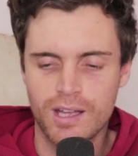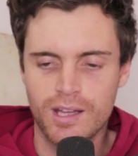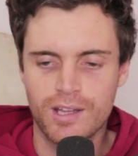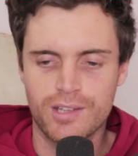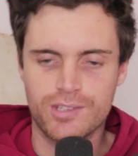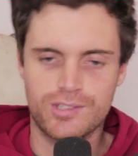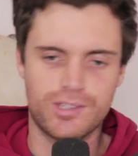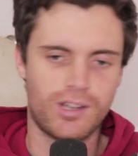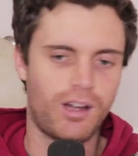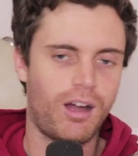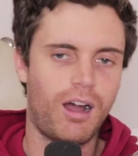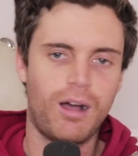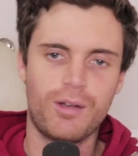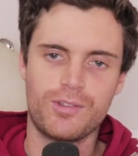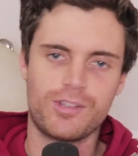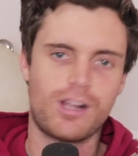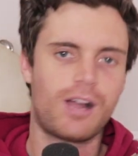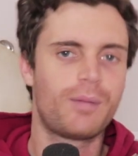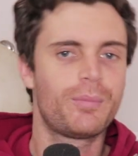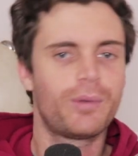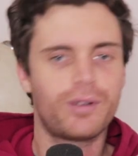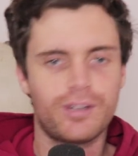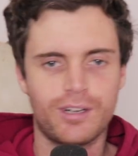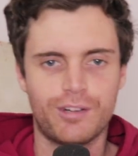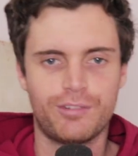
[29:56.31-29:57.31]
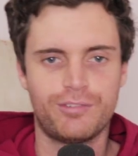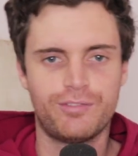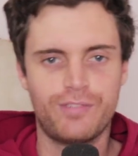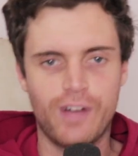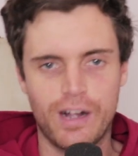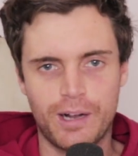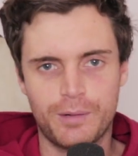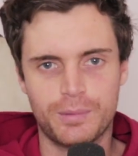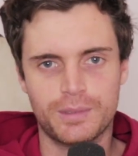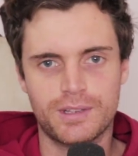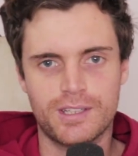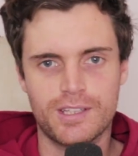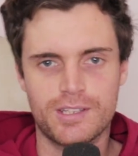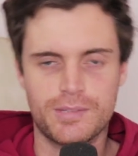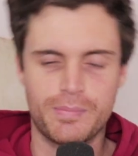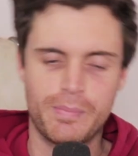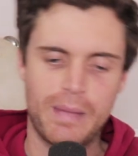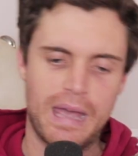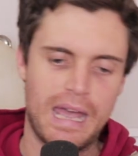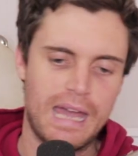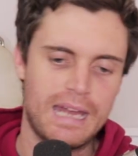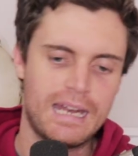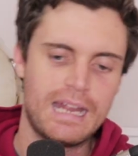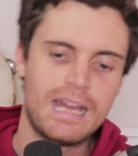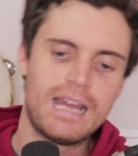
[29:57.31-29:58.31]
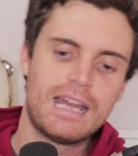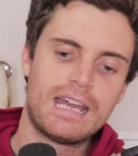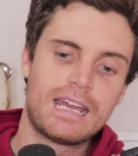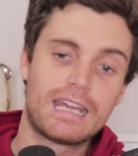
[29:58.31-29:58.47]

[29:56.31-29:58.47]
So I was like, I'm not gonna fuck with this man.